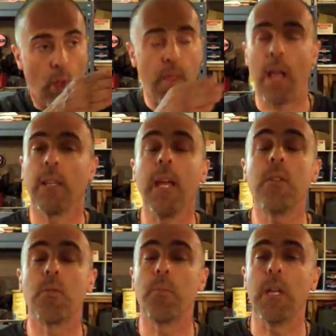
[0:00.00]
that
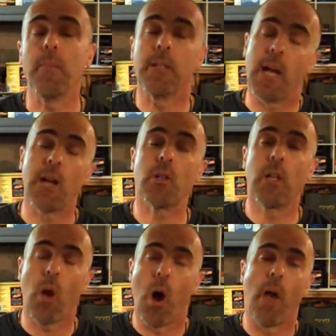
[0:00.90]
laser beam is
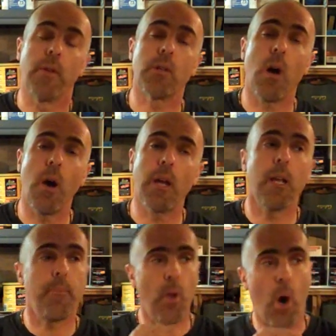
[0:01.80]
actually on target,